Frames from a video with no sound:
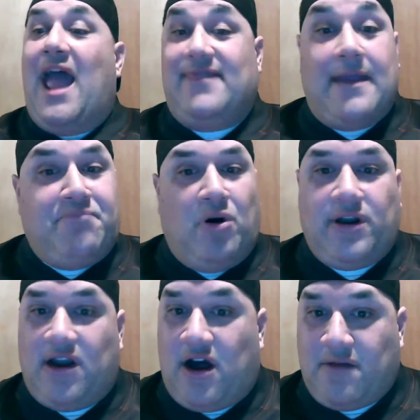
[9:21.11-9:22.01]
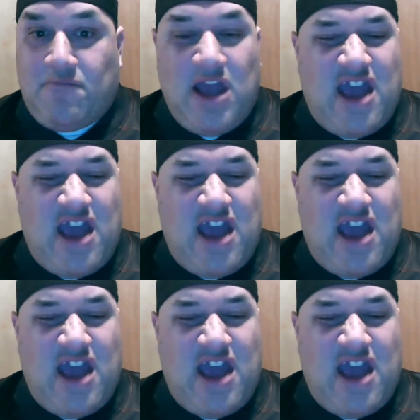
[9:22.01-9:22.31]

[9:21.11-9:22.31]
And they put it on them.